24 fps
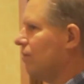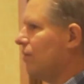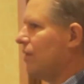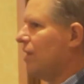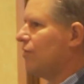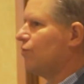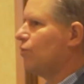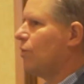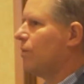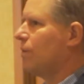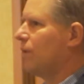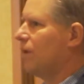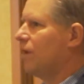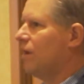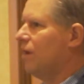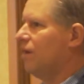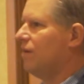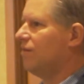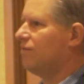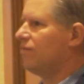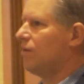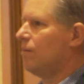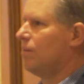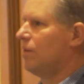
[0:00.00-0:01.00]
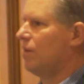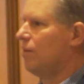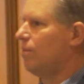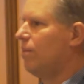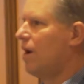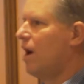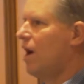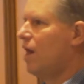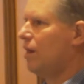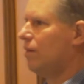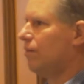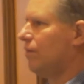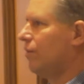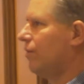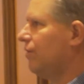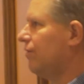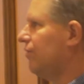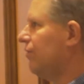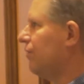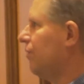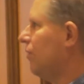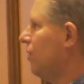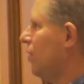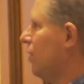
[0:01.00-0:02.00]
that's where we get into some of the polymers,
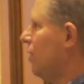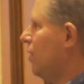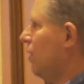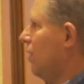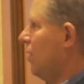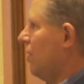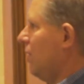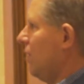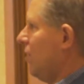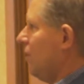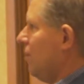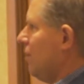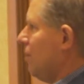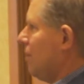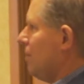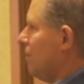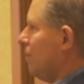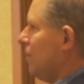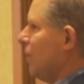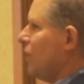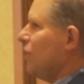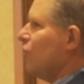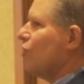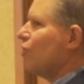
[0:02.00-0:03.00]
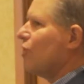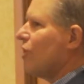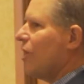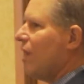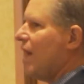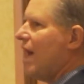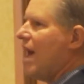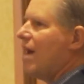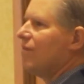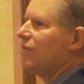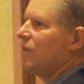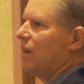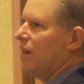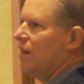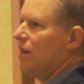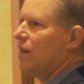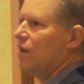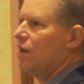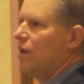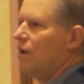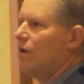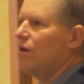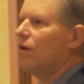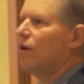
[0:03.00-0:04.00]
but you're gonna have to let
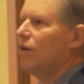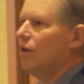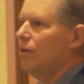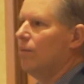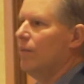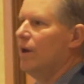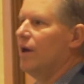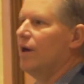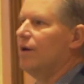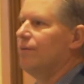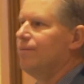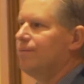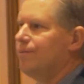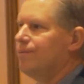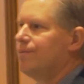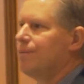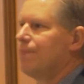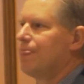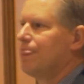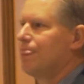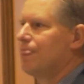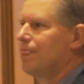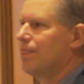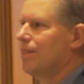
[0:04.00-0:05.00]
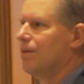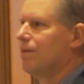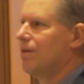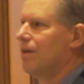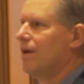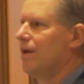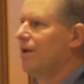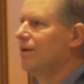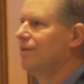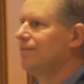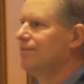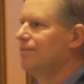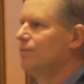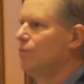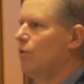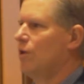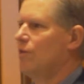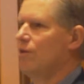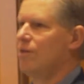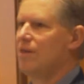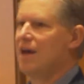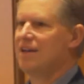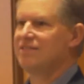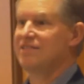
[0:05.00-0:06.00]
it cure a little bit, okay?
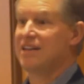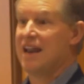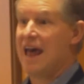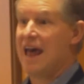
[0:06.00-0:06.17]
Whether that's an